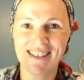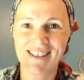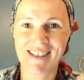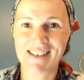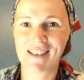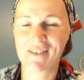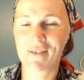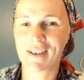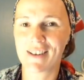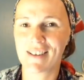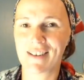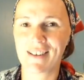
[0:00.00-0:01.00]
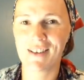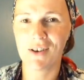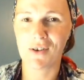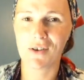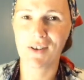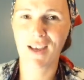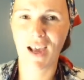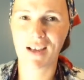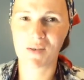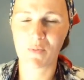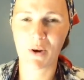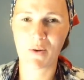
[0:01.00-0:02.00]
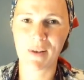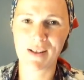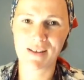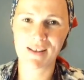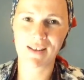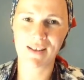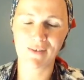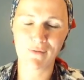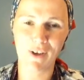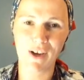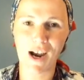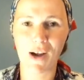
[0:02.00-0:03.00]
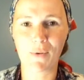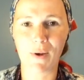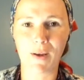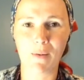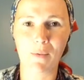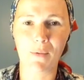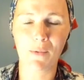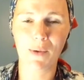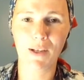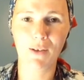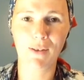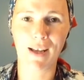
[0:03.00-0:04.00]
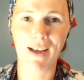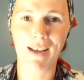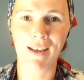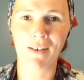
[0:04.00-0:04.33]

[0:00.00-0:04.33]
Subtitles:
lots of different, you know, experiments, and to figure out what you like.